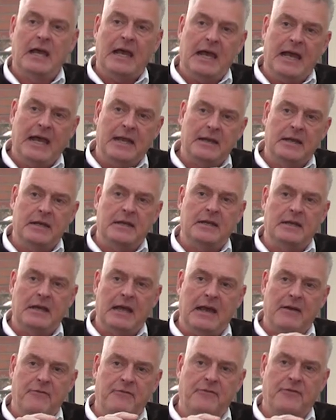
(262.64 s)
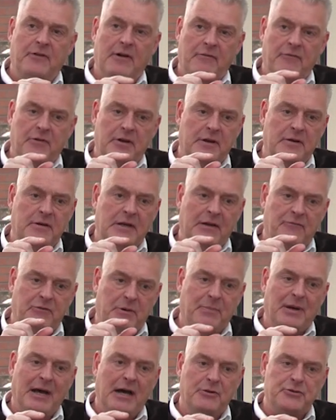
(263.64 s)
for every
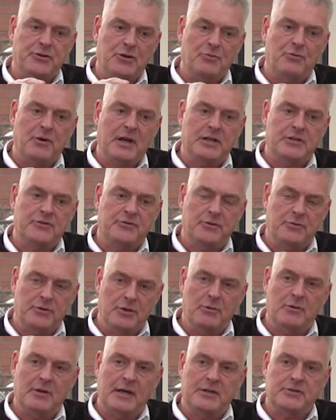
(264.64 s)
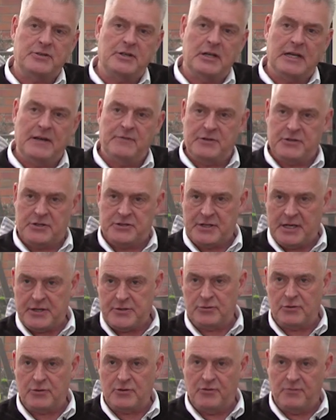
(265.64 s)
pound you raise through ULEZ, you give it to
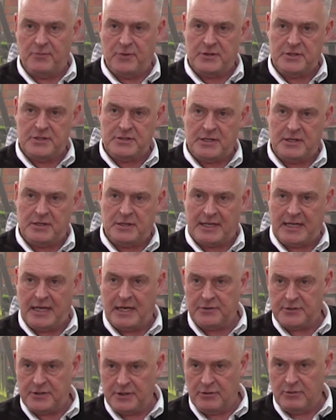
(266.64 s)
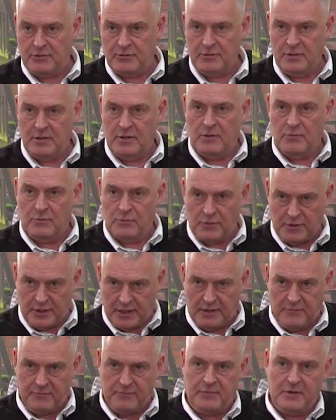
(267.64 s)
central government instead of the county hall, would
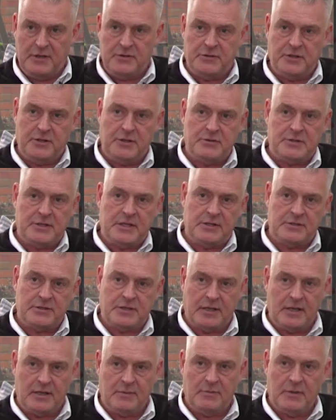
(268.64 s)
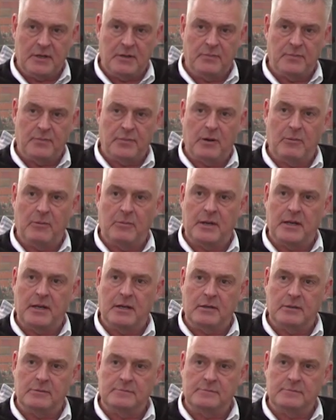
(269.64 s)
he have introduced that scheme? Probably not.